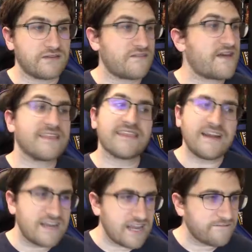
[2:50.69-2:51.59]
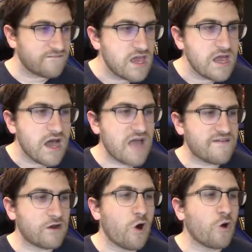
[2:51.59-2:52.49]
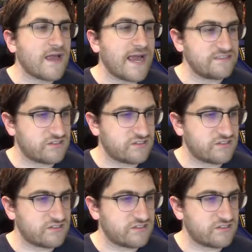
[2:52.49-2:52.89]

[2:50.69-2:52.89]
I've had lightning, I've had all kinds